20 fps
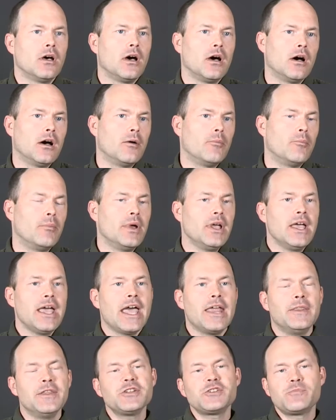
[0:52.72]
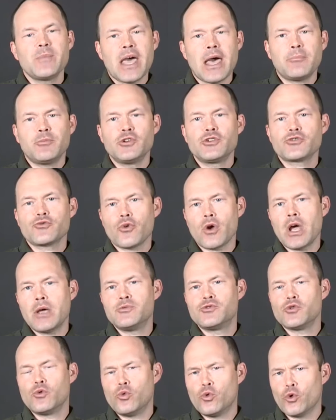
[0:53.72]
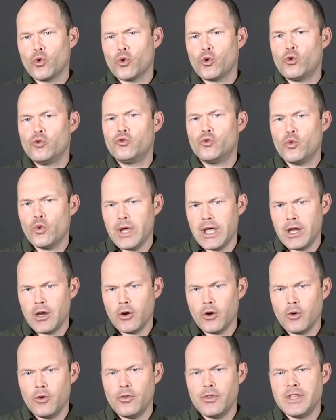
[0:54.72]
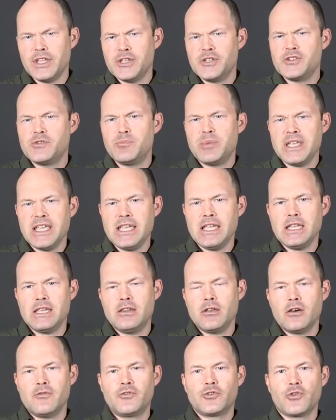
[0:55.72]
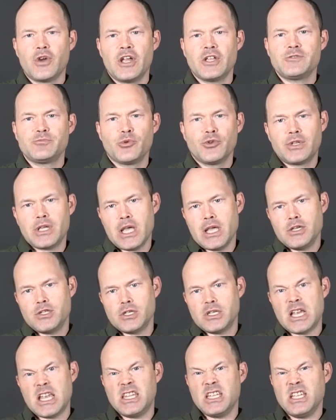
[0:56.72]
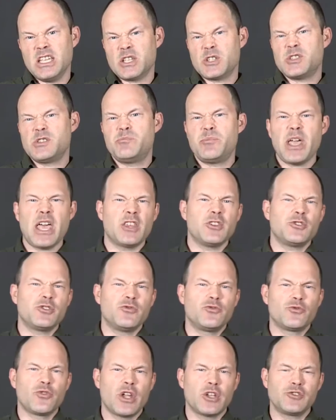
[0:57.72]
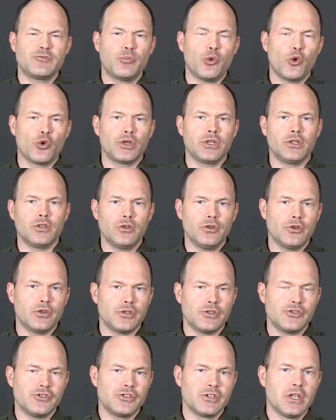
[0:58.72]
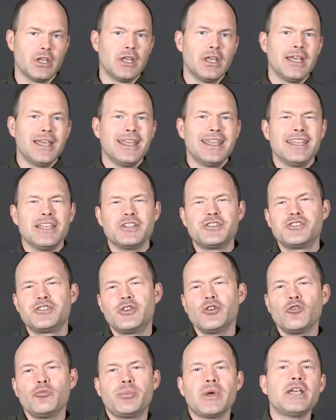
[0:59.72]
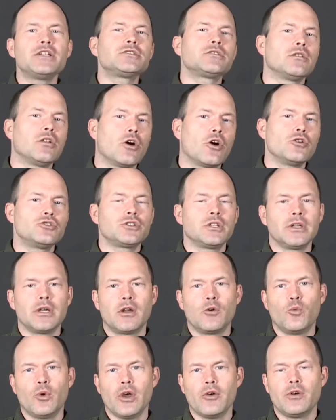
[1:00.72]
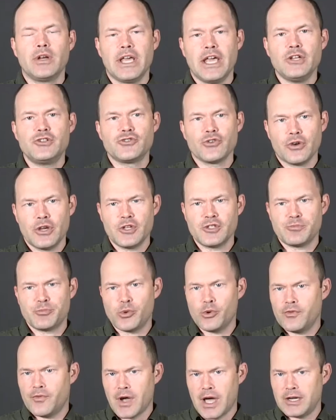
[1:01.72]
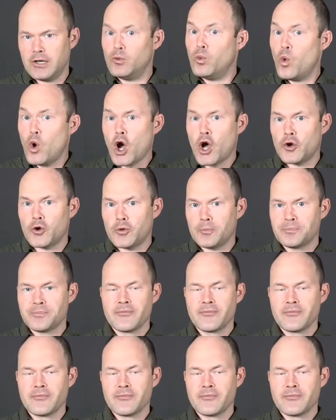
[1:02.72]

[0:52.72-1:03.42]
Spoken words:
And this map describes a world where the speed of transportation and the expense of transporting goods is still based largely on where nature has provided water.